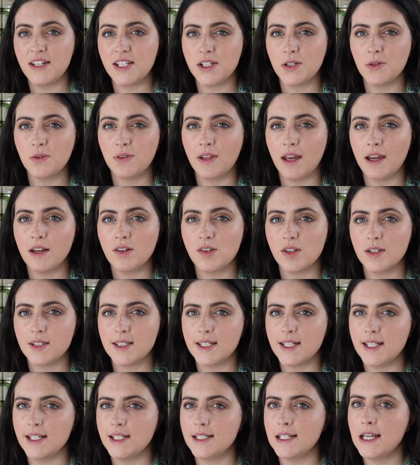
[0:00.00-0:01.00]
video that I just
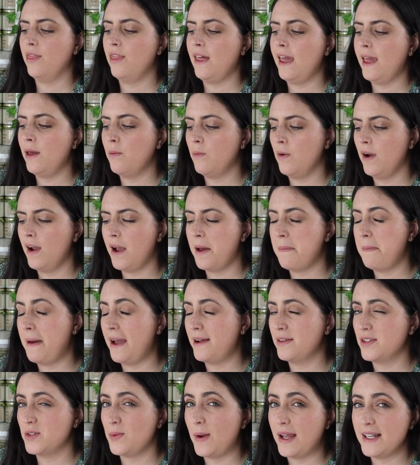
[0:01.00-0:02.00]
did, they were
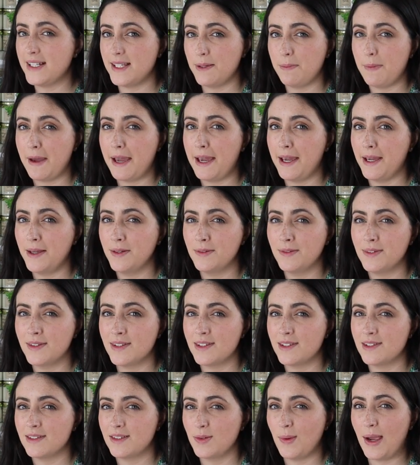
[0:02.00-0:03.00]
about £20,
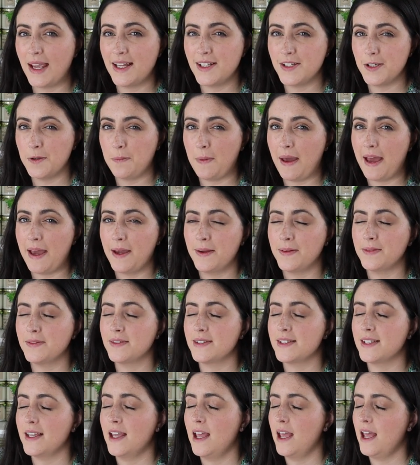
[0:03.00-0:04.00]

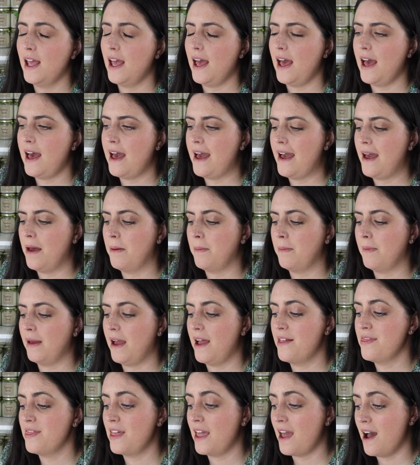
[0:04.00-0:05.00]
£22 um,
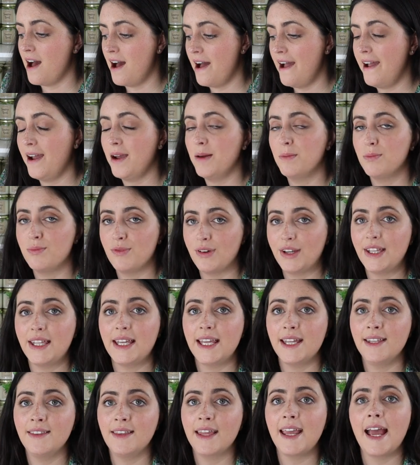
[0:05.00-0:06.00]
and they are brilliant.